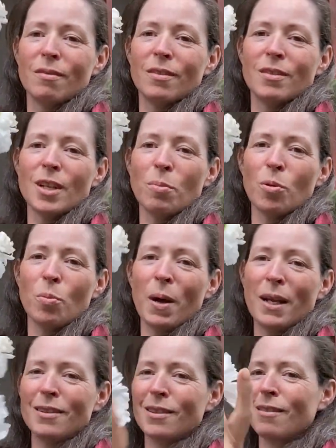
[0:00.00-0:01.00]

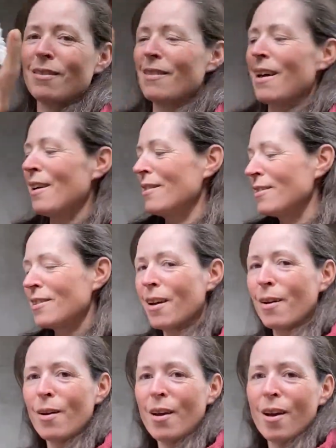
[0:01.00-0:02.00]
petal on that.
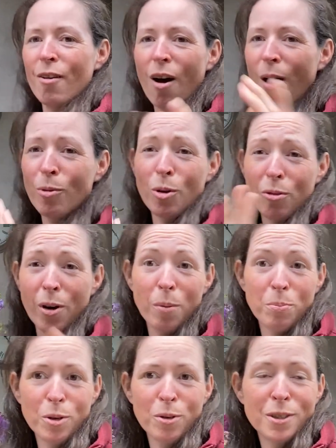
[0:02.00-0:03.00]
So I'm not
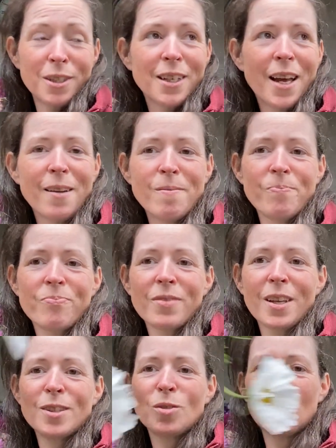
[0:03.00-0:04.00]
growing purity again.
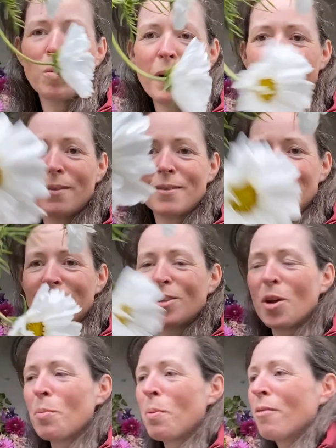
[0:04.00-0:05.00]
It's all about
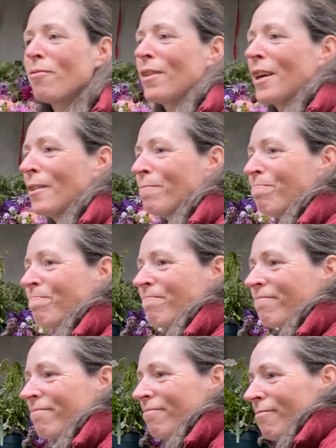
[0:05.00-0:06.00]
Snow Puff now.
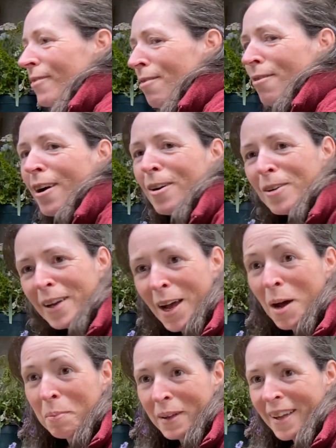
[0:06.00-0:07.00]
Right, I'll get
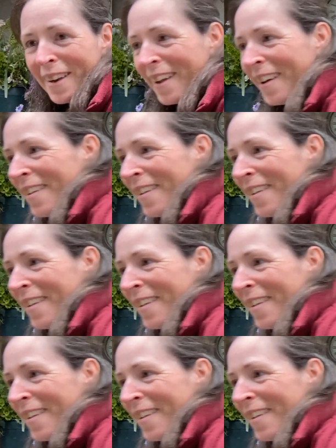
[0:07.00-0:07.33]
up again now.